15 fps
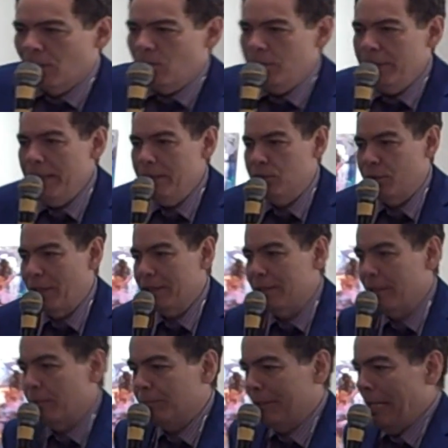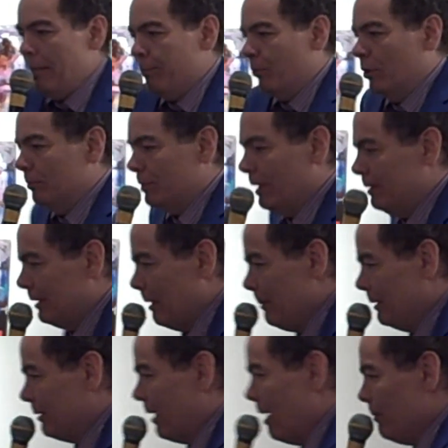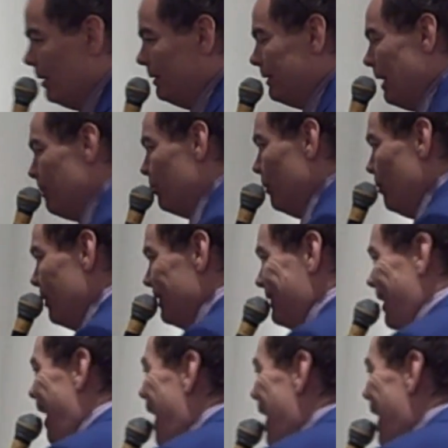We need dressed up tapeworms like Jamie Time and a tapeworm with a